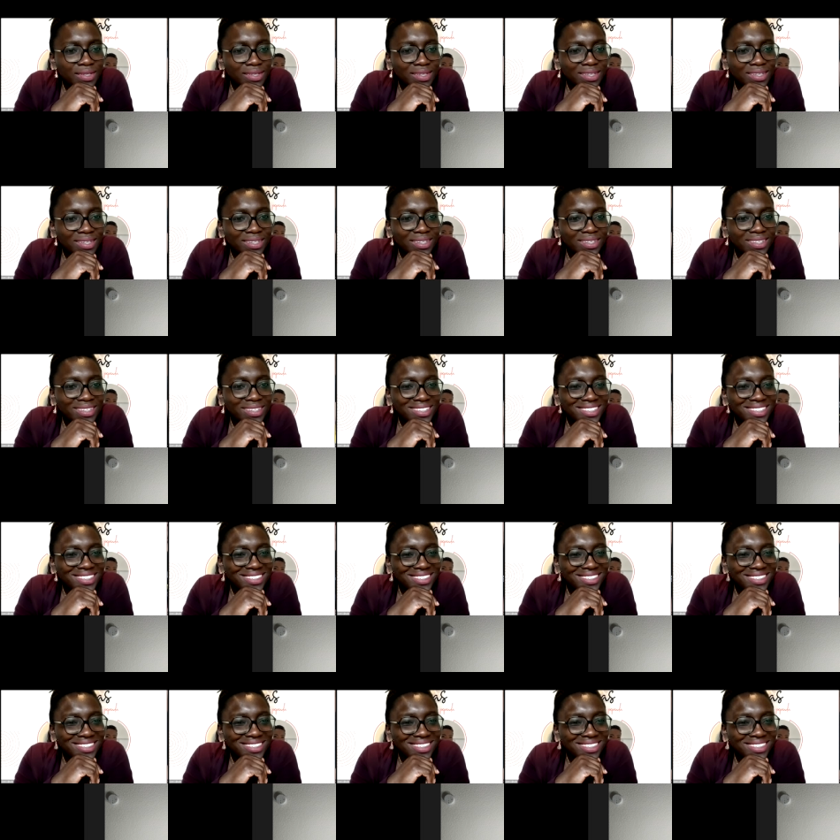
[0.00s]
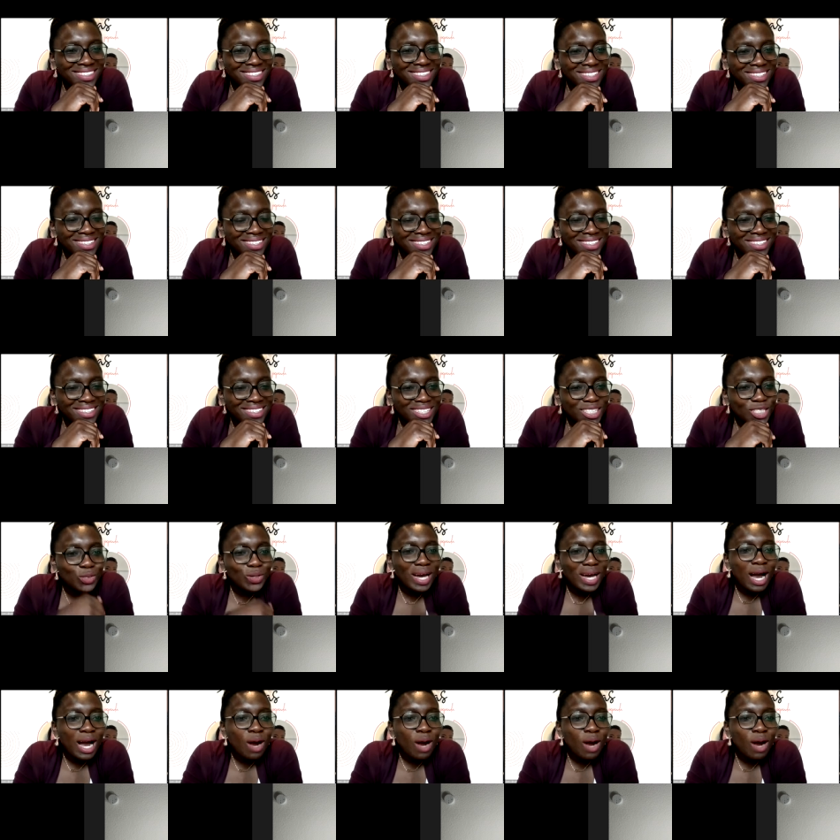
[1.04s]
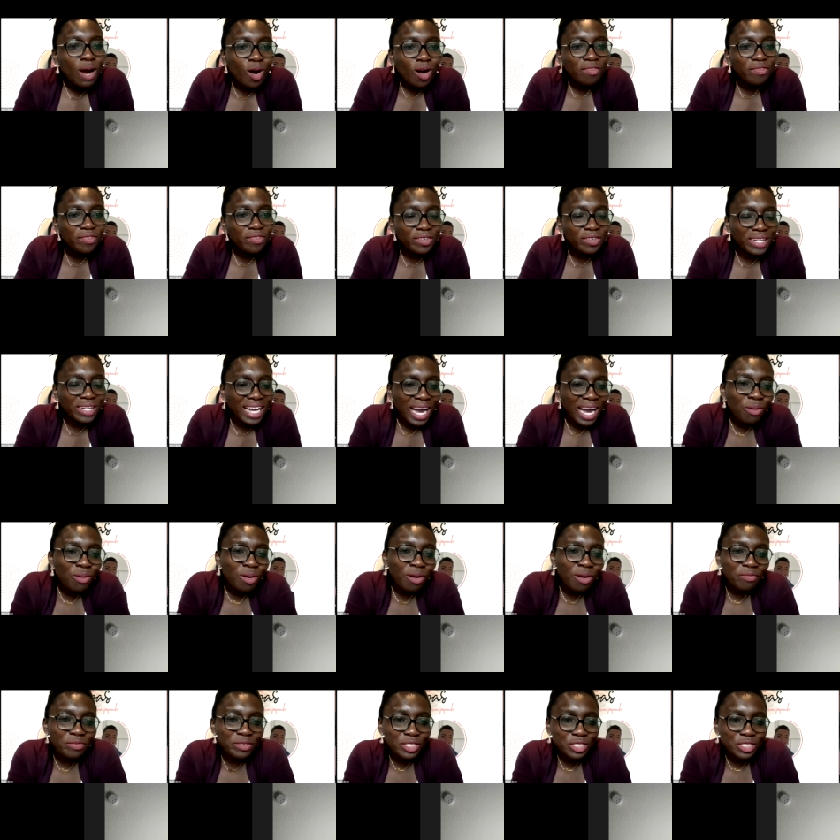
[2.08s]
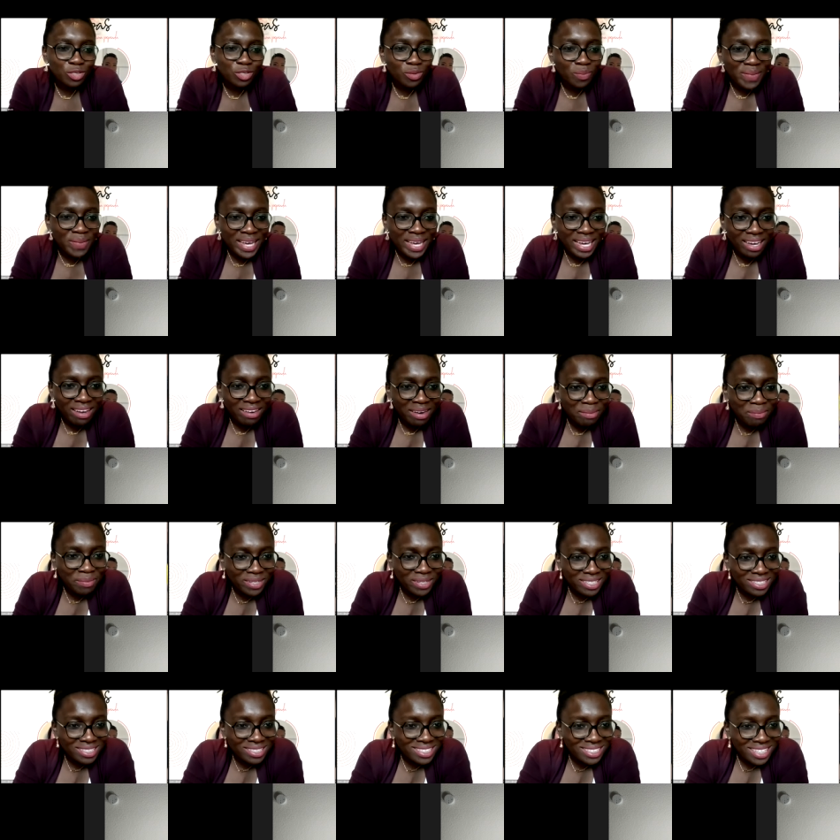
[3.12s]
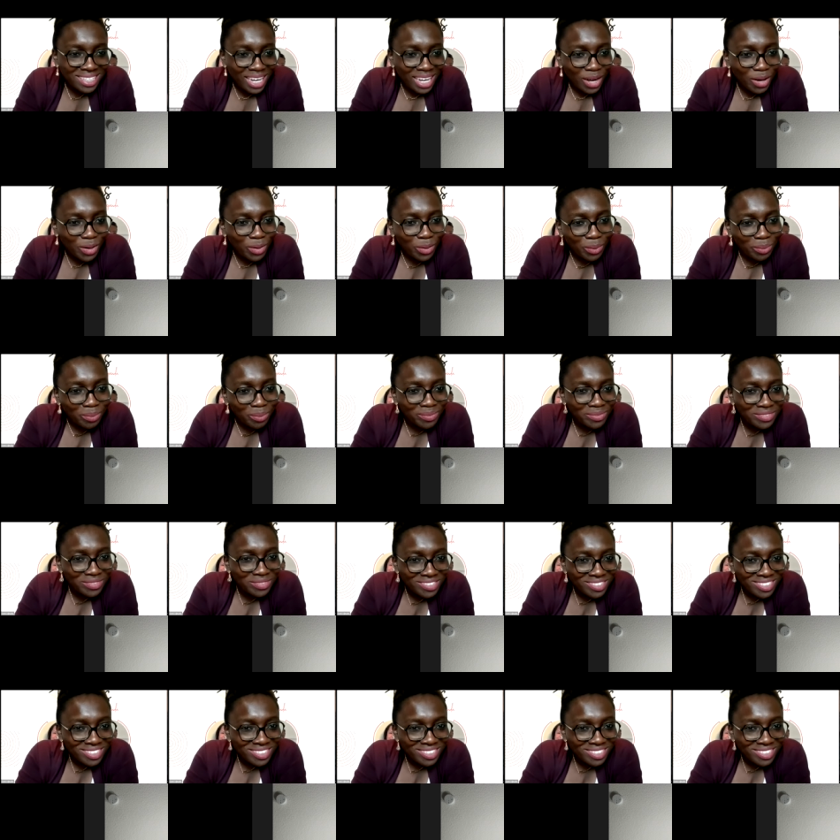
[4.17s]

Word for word: Okay. So how often, how often do you make arepas at home?